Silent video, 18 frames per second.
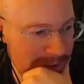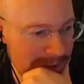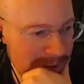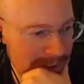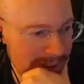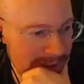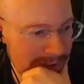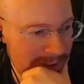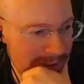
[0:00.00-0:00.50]

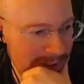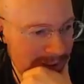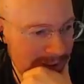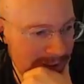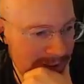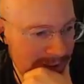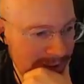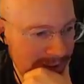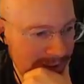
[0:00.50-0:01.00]
Get the
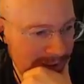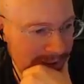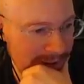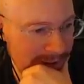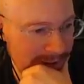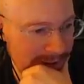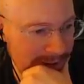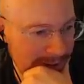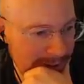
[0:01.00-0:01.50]
hell
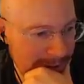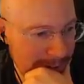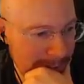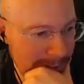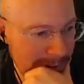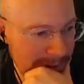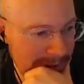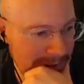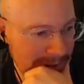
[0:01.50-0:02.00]
out of here,
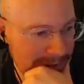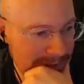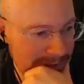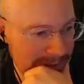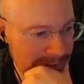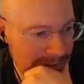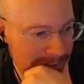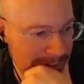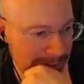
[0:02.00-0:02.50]

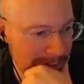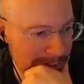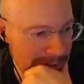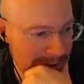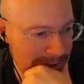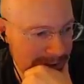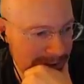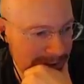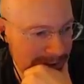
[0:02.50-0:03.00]
bots. Oh
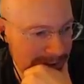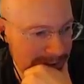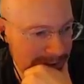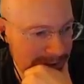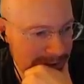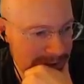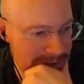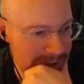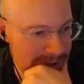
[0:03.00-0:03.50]
my god,
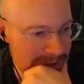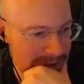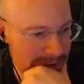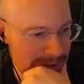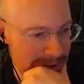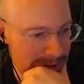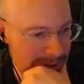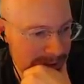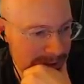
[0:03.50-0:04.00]
what is this?
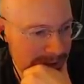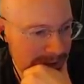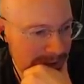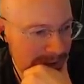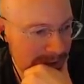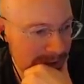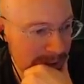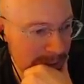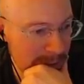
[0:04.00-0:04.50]
Tri
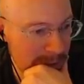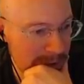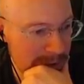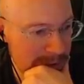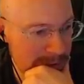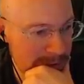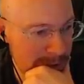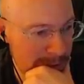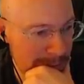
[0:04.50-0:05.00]

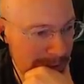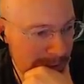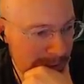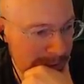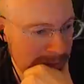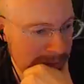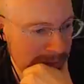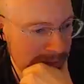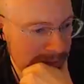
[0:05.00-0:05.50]

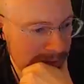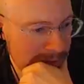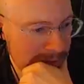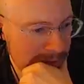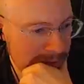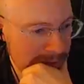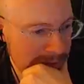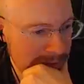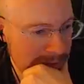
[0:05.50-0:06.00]
quadruple?
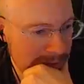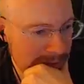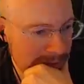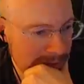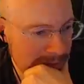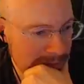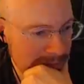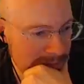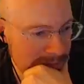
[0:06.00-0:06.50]

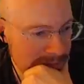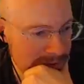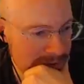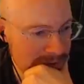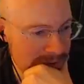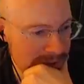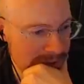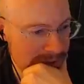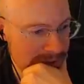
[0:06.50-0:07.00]

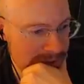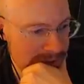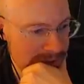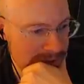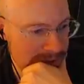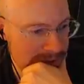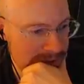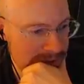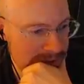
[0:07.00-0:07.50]

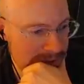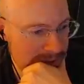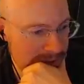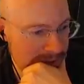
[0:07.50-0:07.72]
Jesus.